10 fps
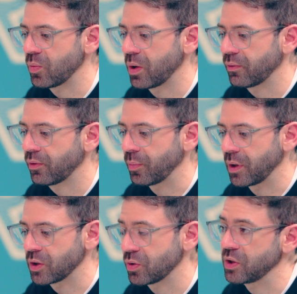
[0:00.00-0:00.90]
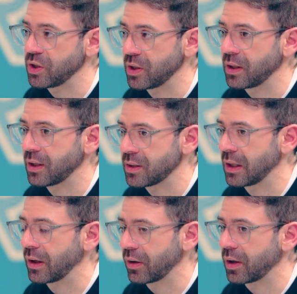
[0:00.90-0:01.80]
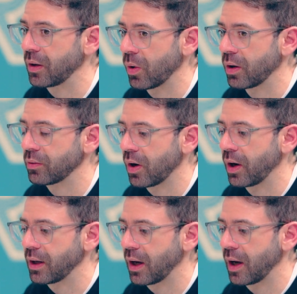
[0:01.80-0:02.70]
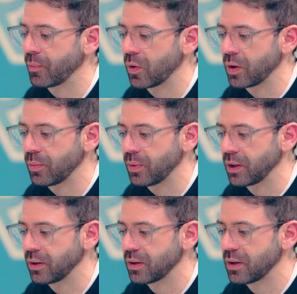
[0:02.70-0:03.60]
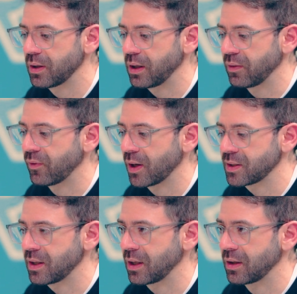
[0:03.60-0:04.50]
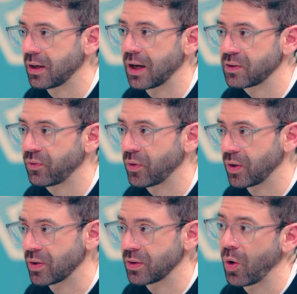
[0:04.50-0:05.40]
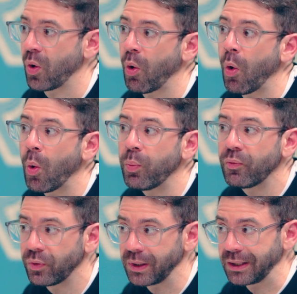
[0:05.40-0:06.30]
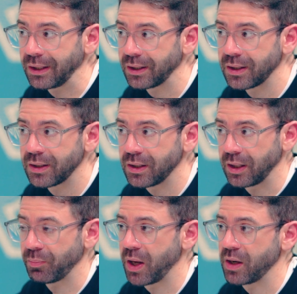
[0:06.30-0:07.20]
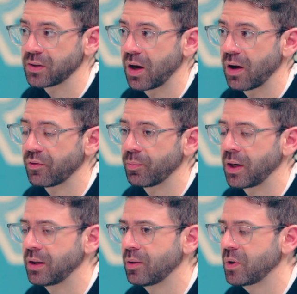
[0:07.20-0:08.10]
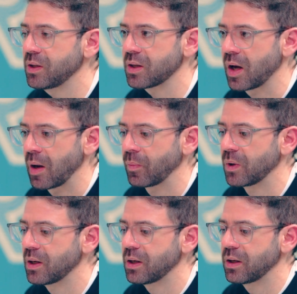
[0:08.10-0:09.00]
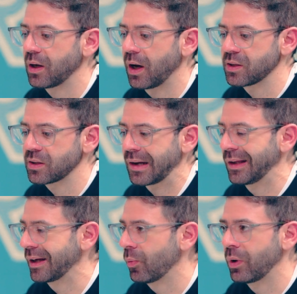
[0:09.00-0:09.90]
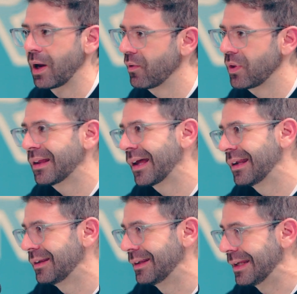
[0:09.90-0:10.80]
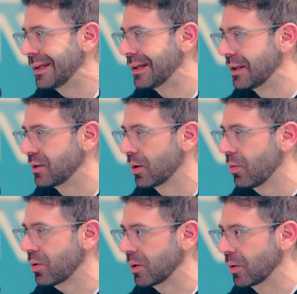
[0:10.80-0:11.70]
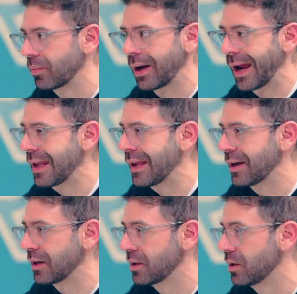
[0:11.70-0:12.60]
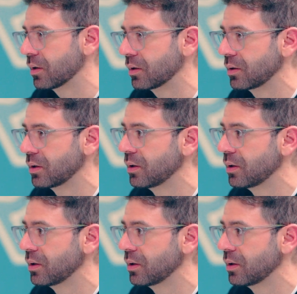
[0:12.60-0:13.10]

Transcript: win for me strategically to say like, okay, well, all right, I'm going to be investing in the next few years to hopefully it pays off. But in the meantime, I just saw like, well, everything I needed in Tokyo, I can get it here.